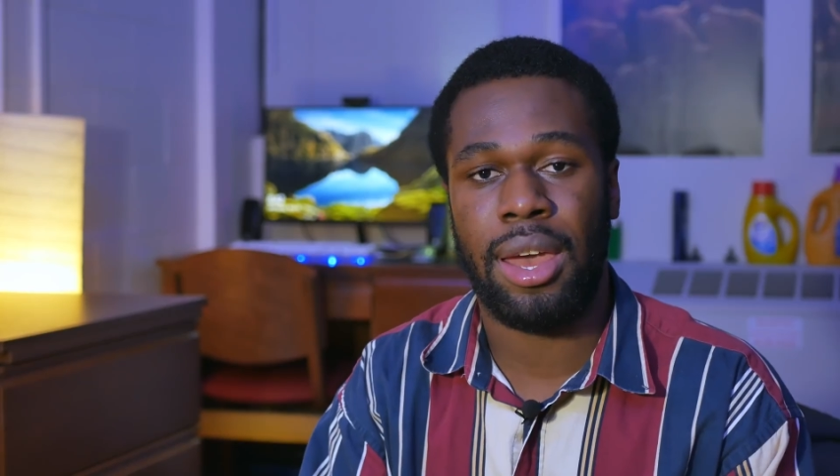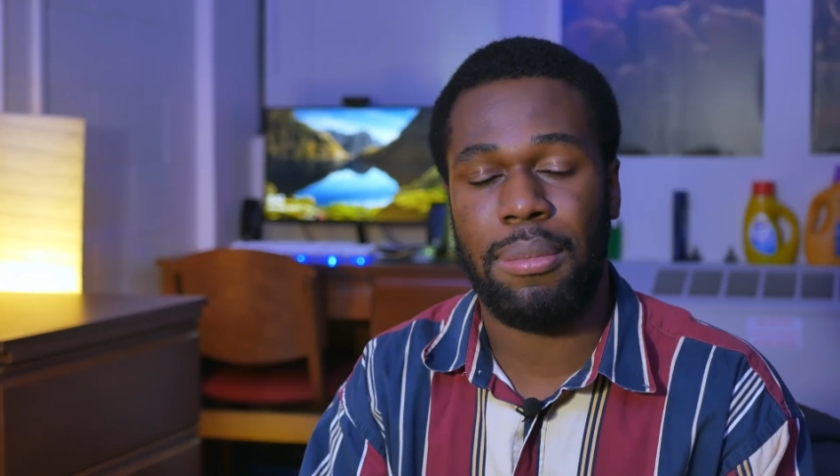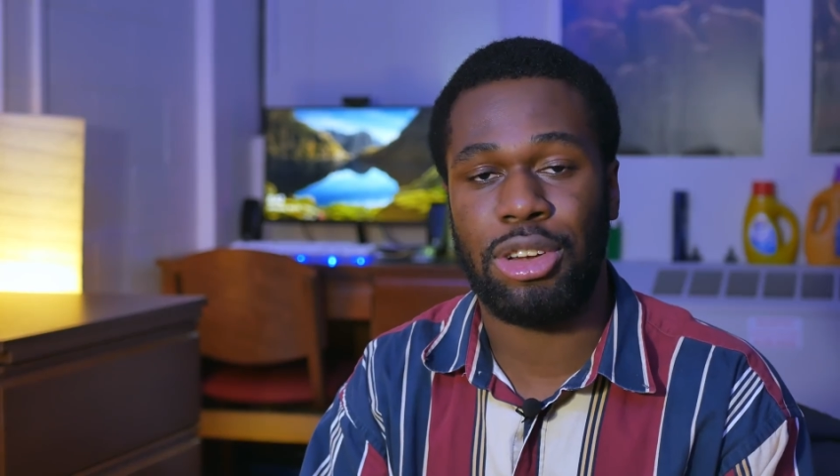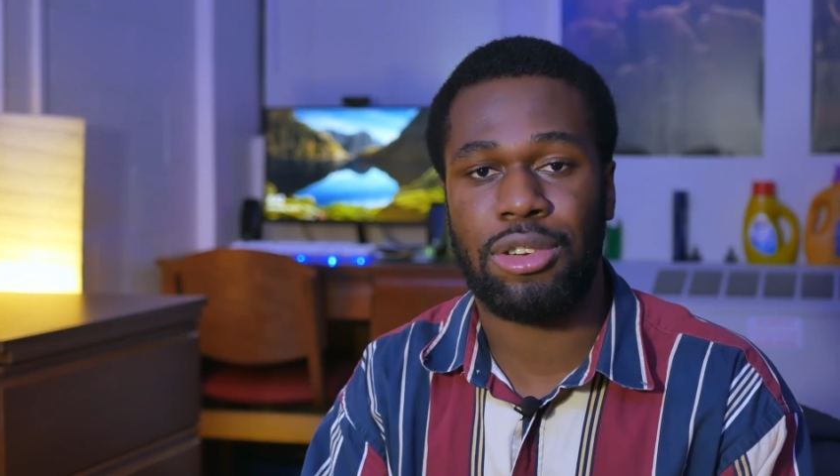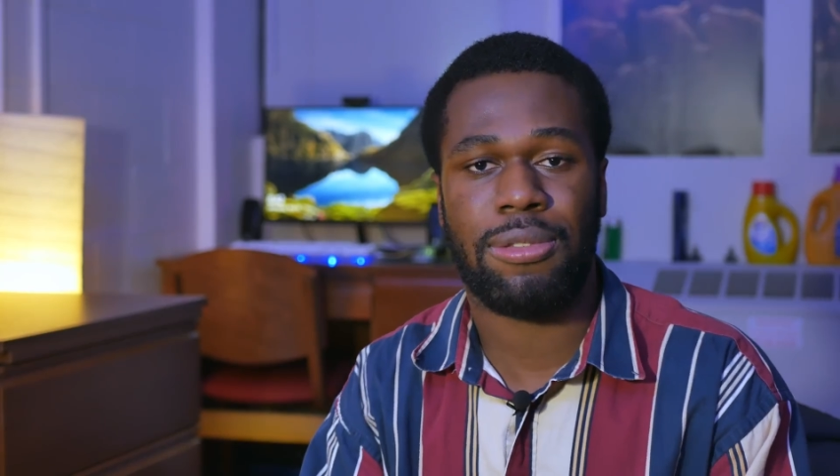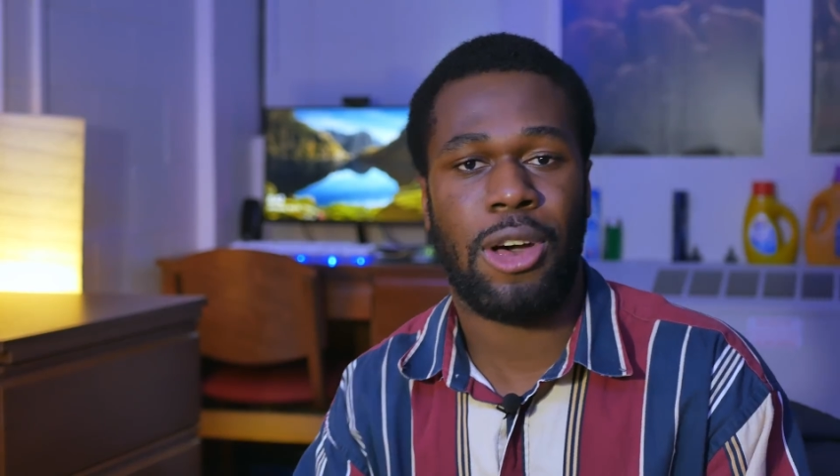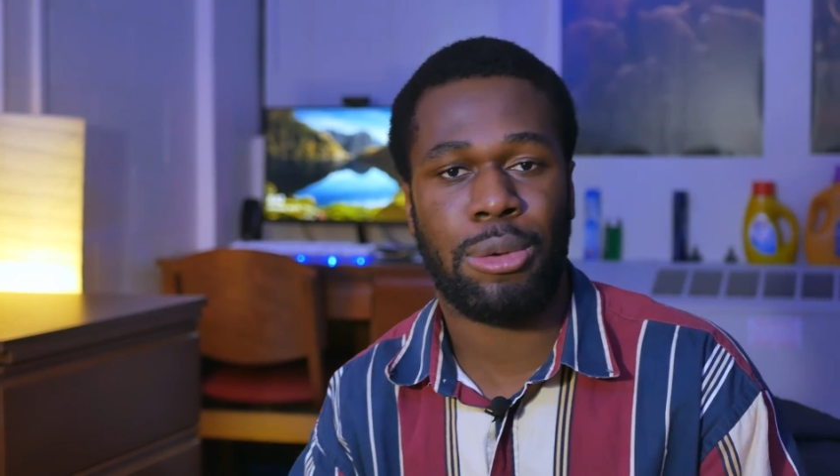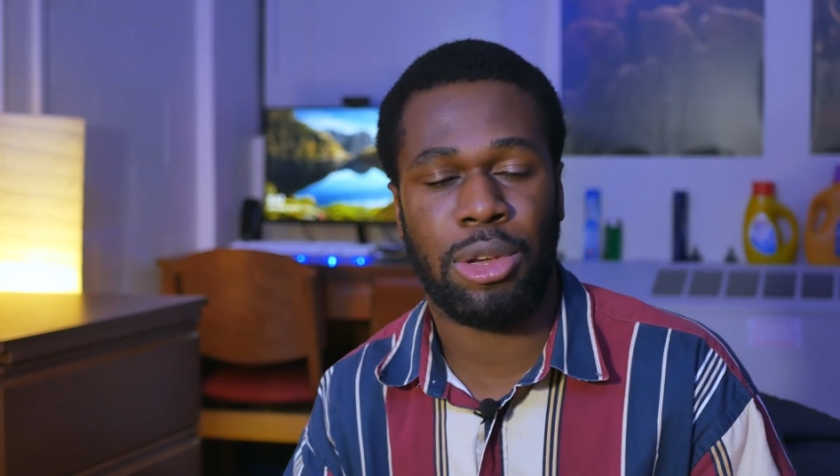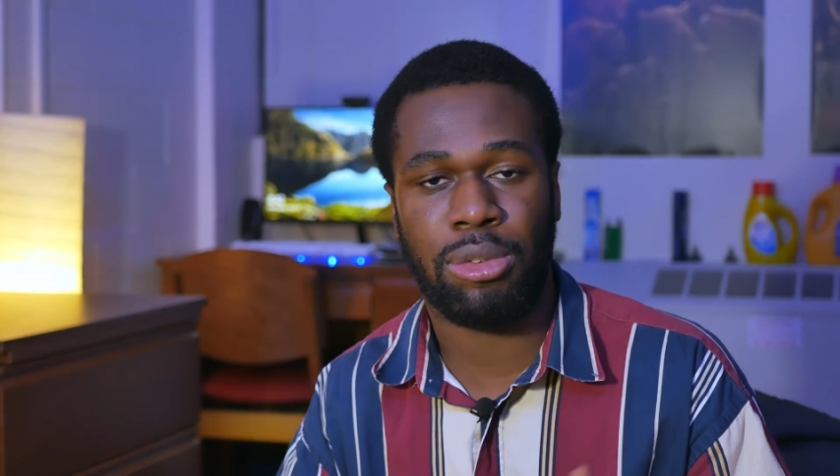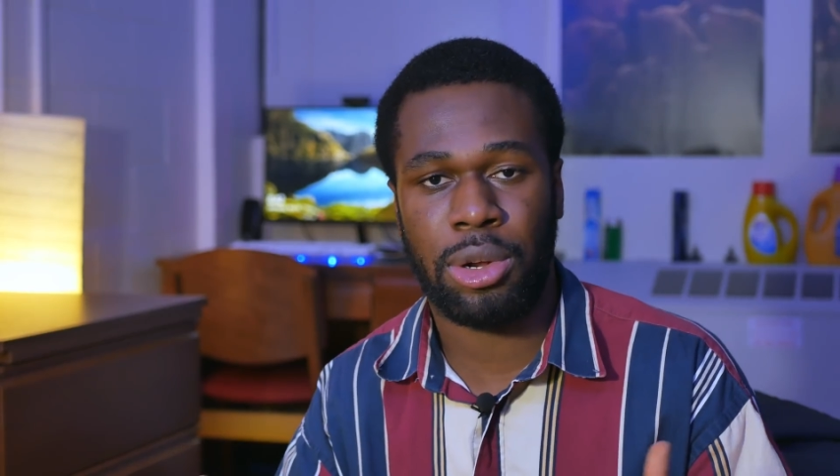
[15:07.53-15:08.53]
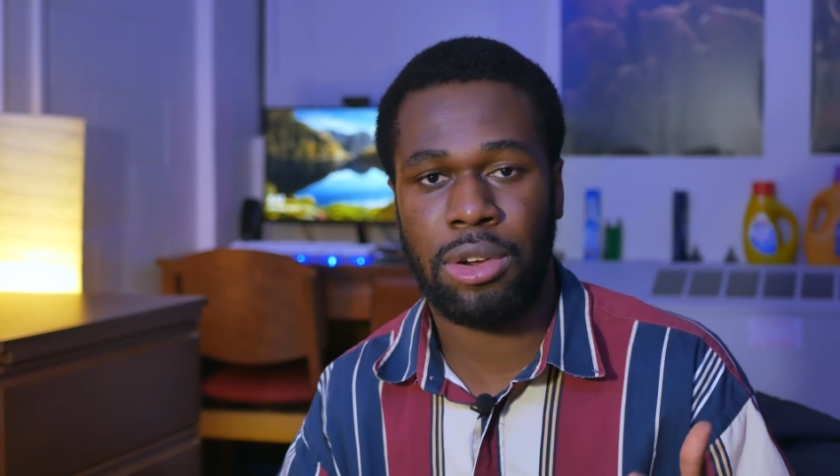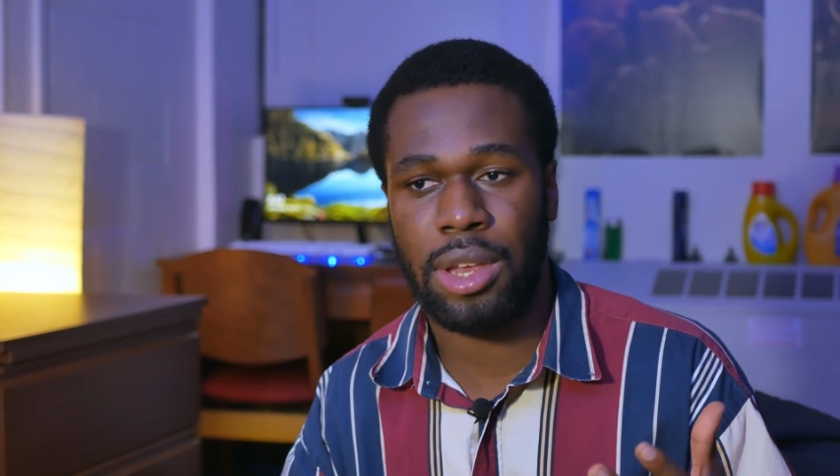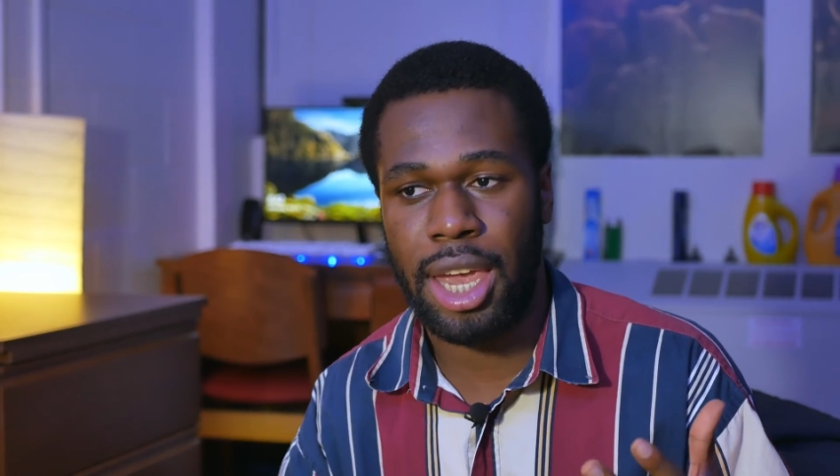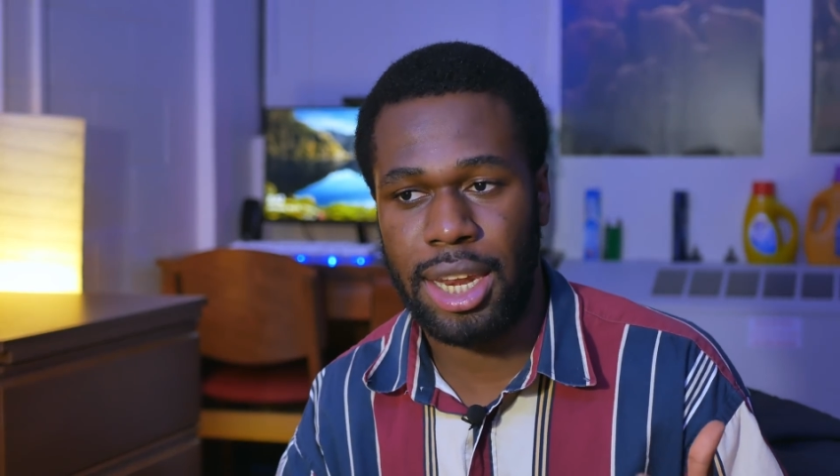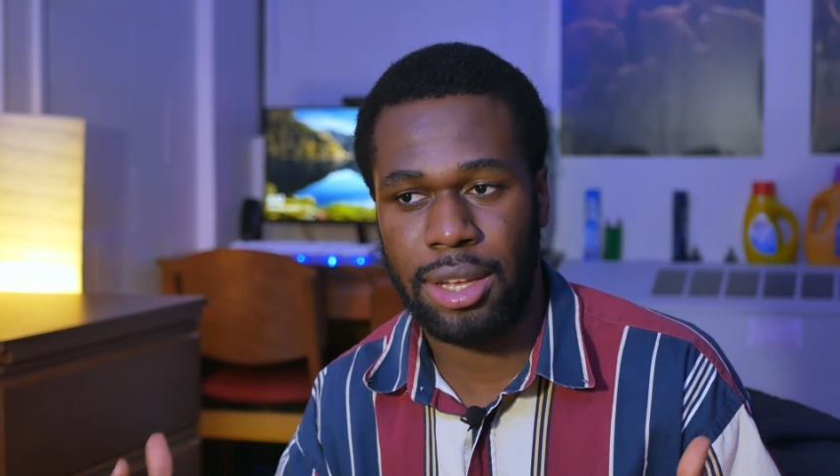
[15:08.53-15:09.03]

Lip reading: Make sure you follow me on Twitter to get